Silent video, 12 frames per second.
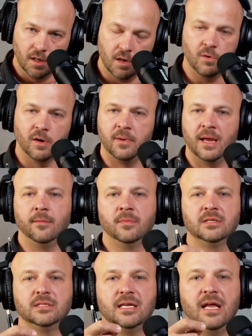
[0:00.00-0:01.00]
lower
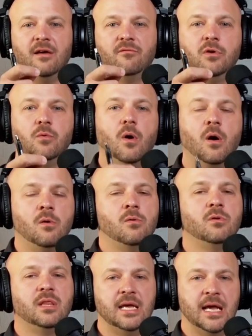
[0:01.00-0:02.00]
payments and have you
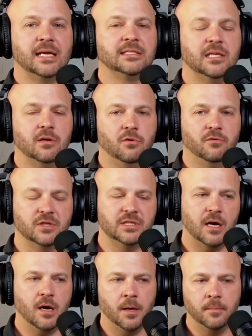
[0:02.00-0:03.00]
own the asset
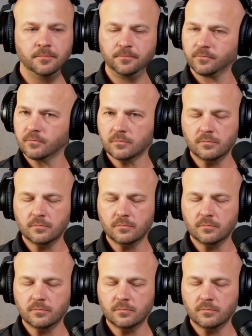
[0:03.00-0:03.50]
over time